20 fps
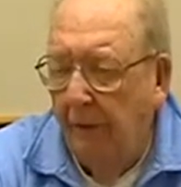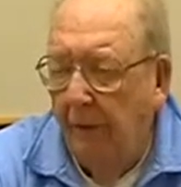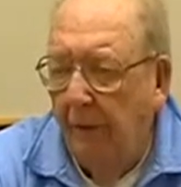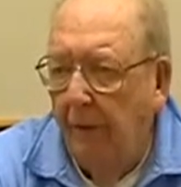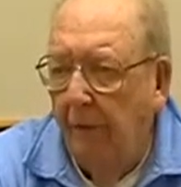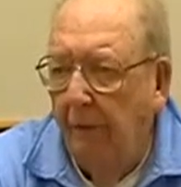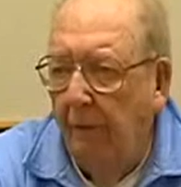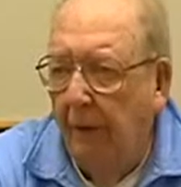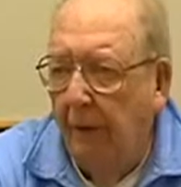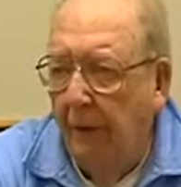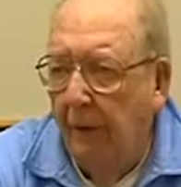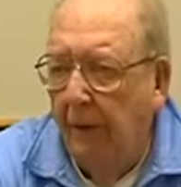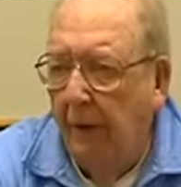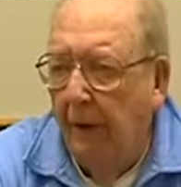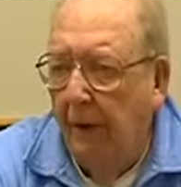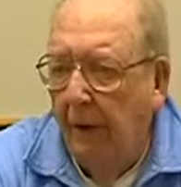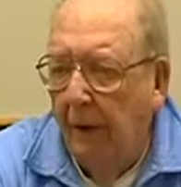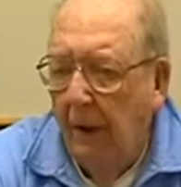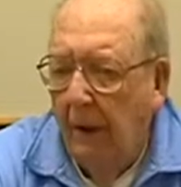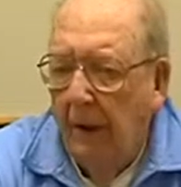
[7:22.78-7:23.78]
year mm-hmm.
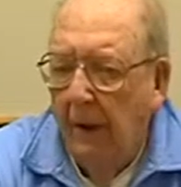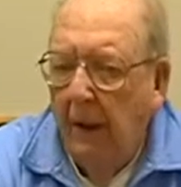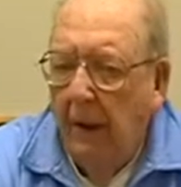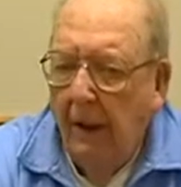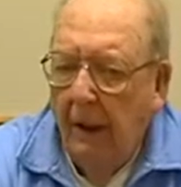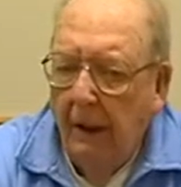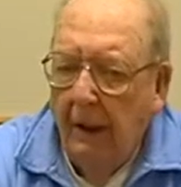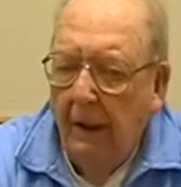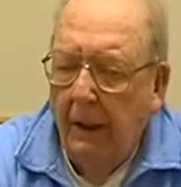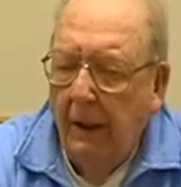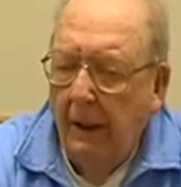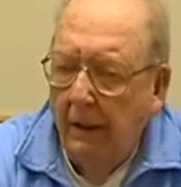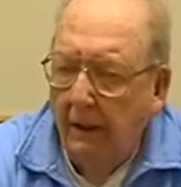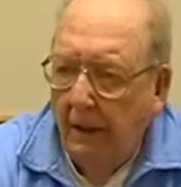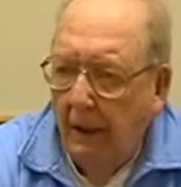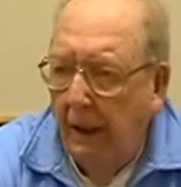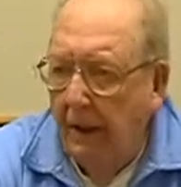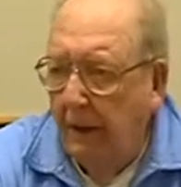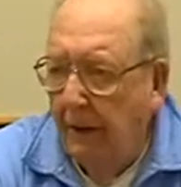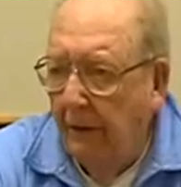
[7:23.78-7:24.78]
reunion, and then
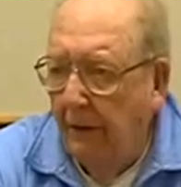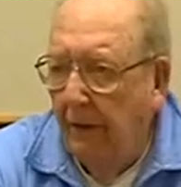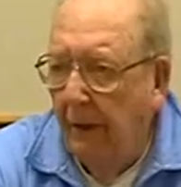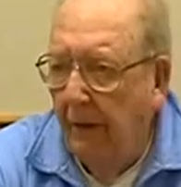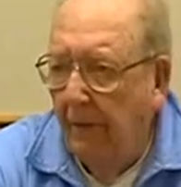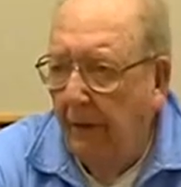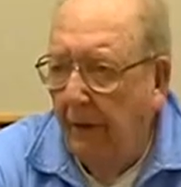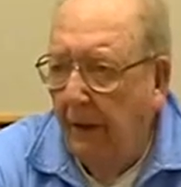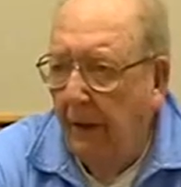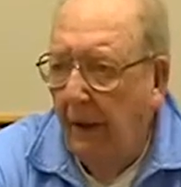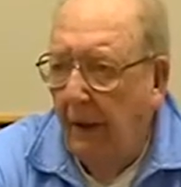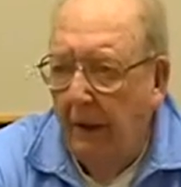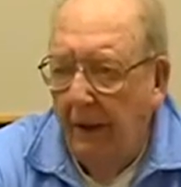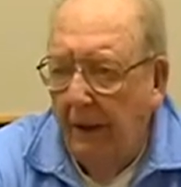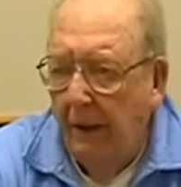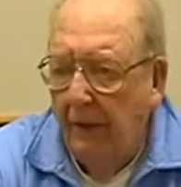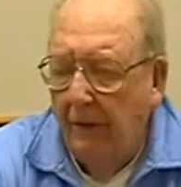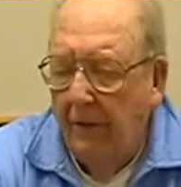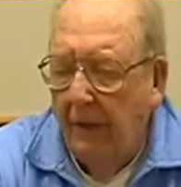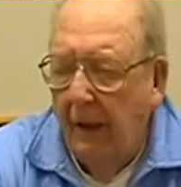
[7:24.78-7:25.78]
ninety-seven, and
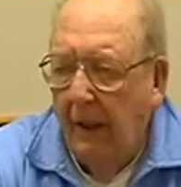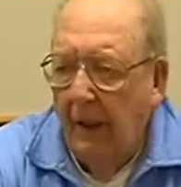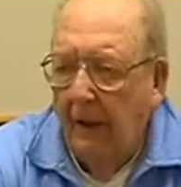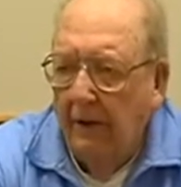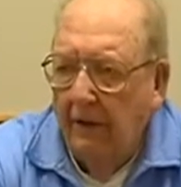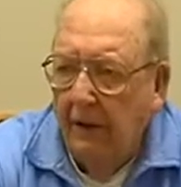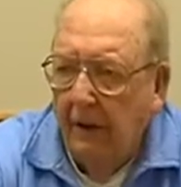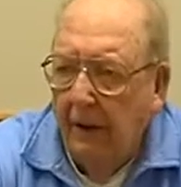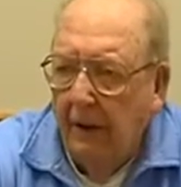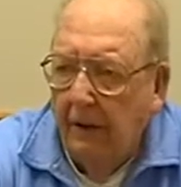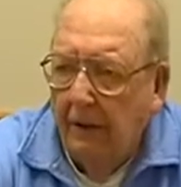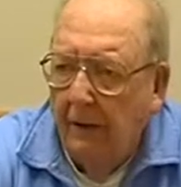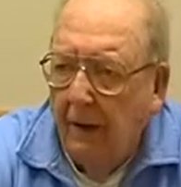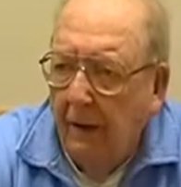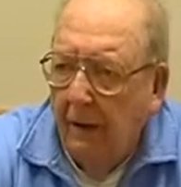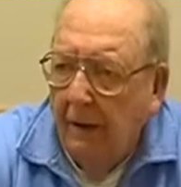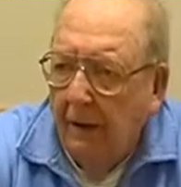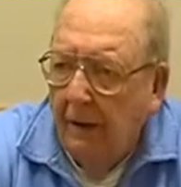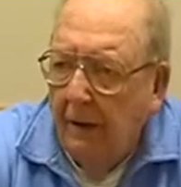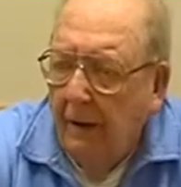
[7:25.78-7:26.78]
that's the last I
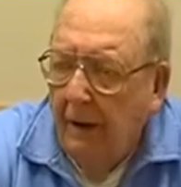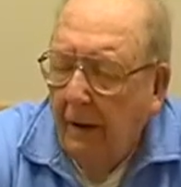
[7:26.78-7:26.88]
attended.